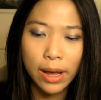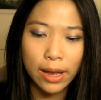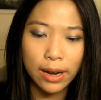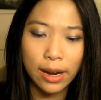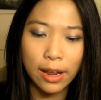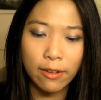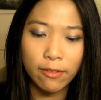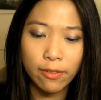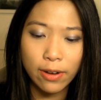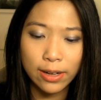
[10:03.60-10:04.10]
and
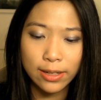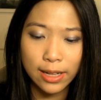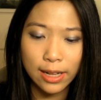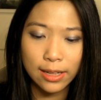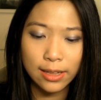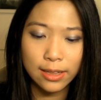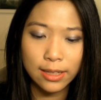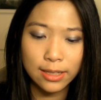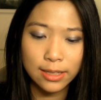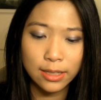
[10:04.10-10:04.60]
I find out
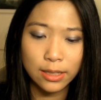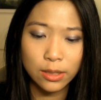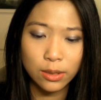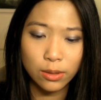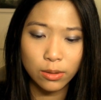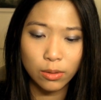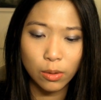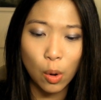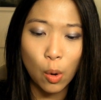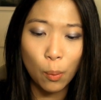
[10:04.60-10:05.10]
this is
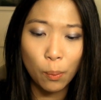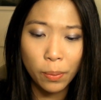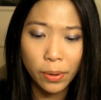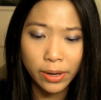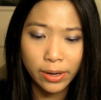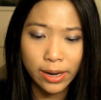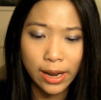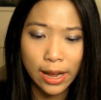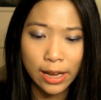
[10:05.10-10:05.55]
open